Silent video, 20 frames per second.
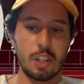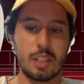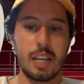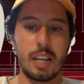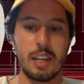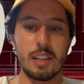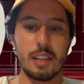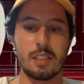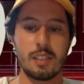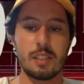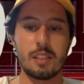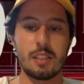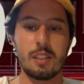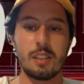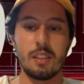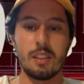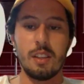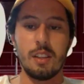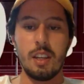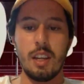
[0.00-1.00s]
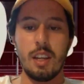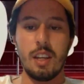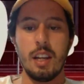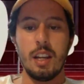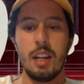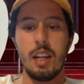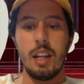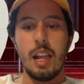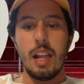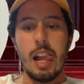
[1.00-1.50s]
test,
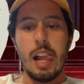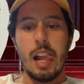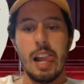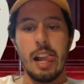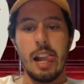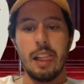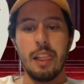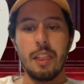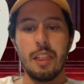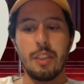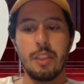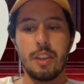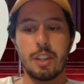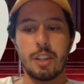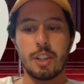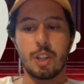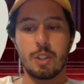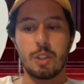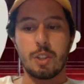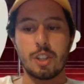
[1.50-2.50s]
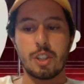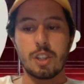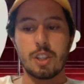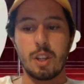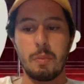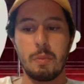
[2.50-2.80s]
then you're just going to